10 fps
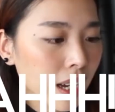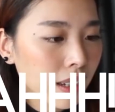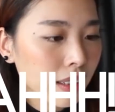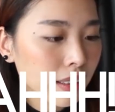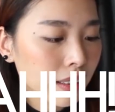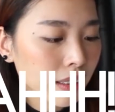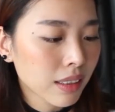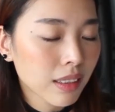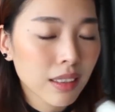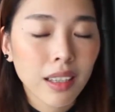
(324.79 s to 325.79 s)
Yeah,
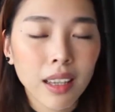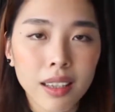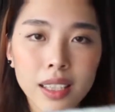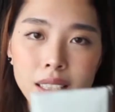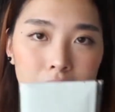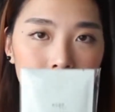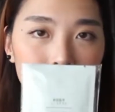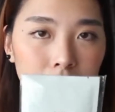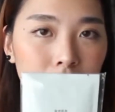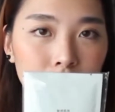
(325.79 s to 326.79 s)
this is
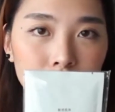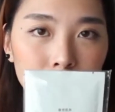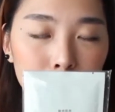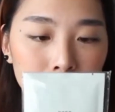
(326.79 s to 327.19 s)
such a good